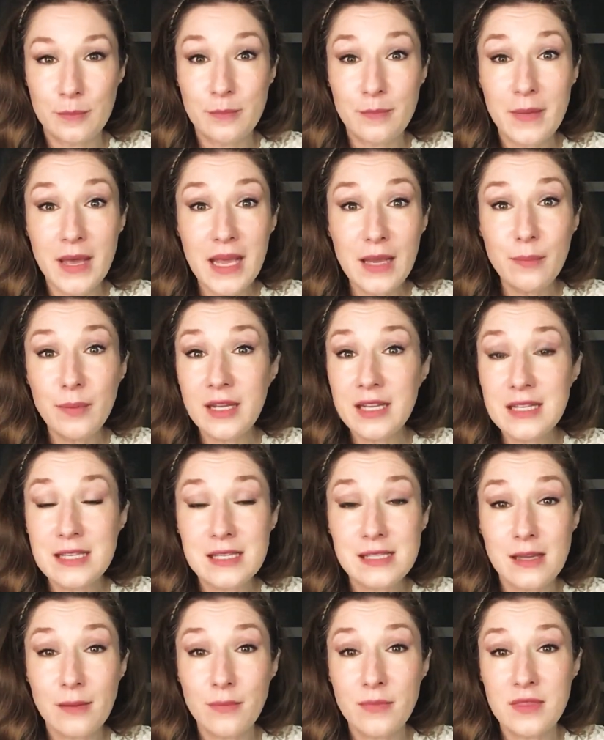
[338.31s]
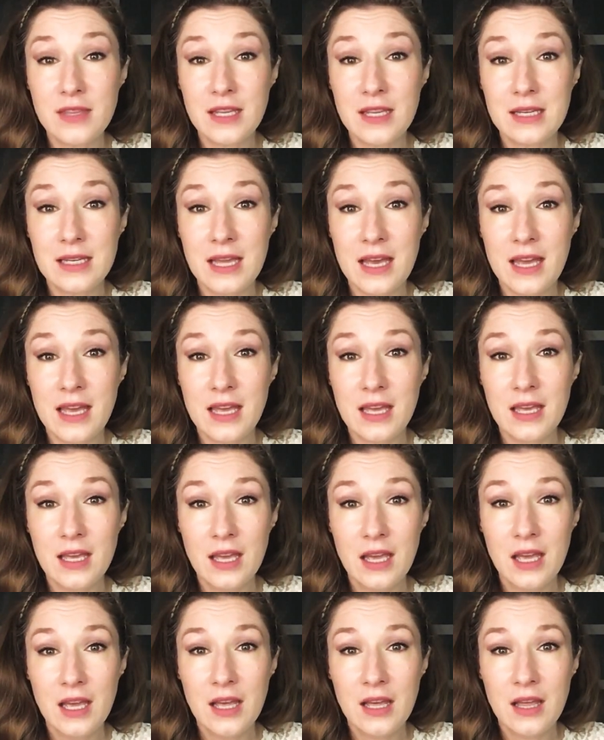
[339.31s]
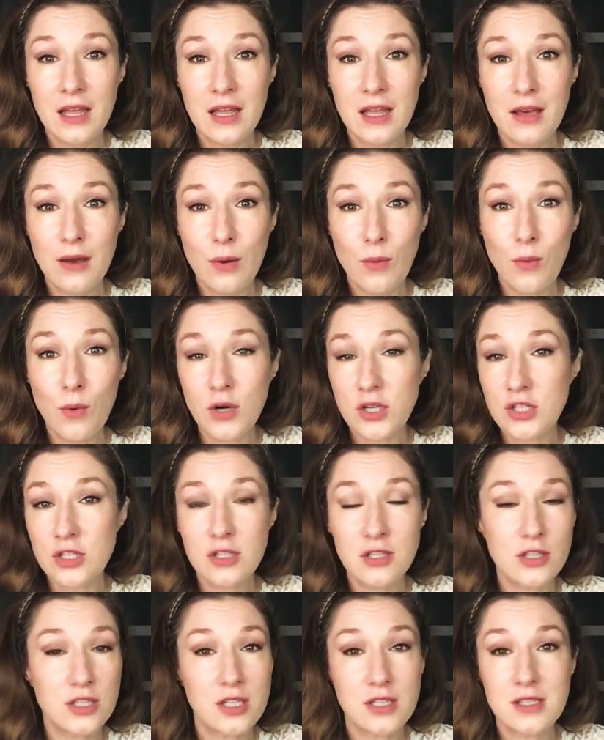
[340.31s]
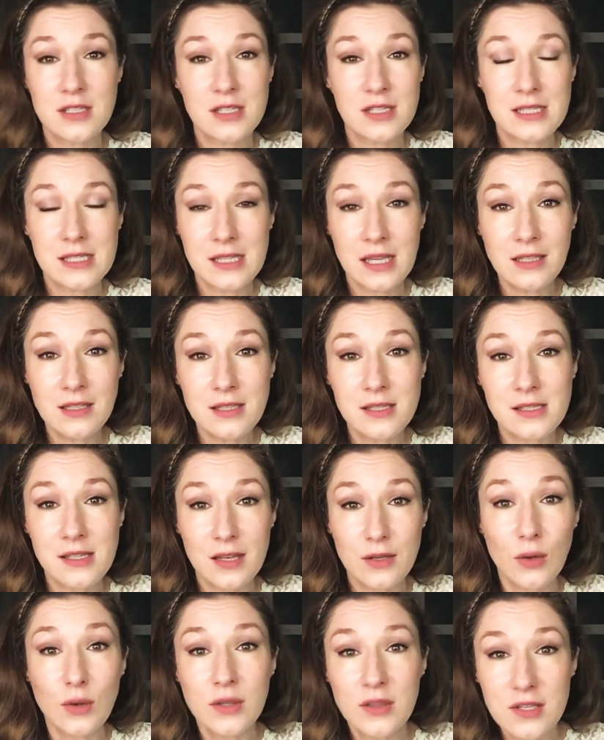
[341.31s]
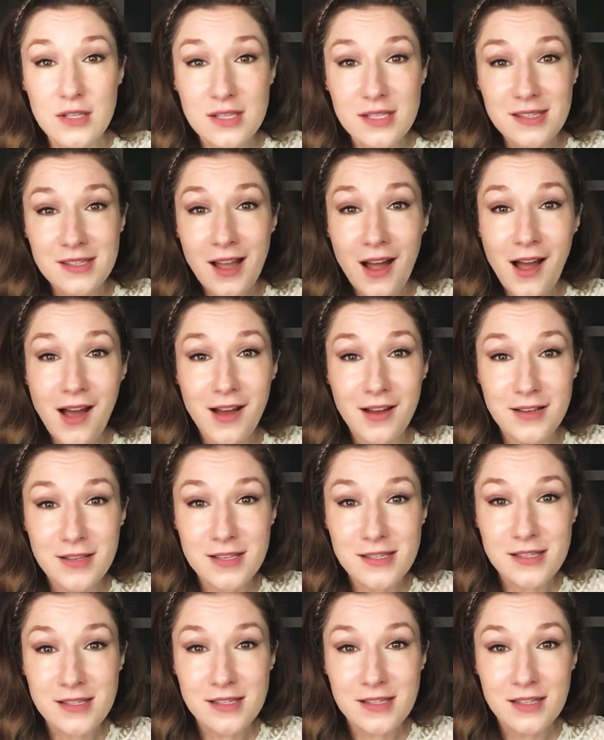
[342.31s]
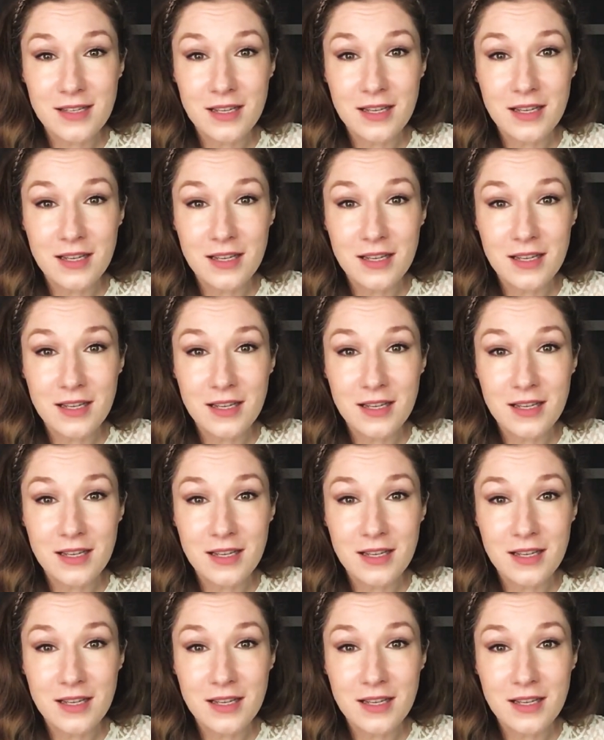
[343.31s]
Maybe it's something like watching just the sunset or the stars.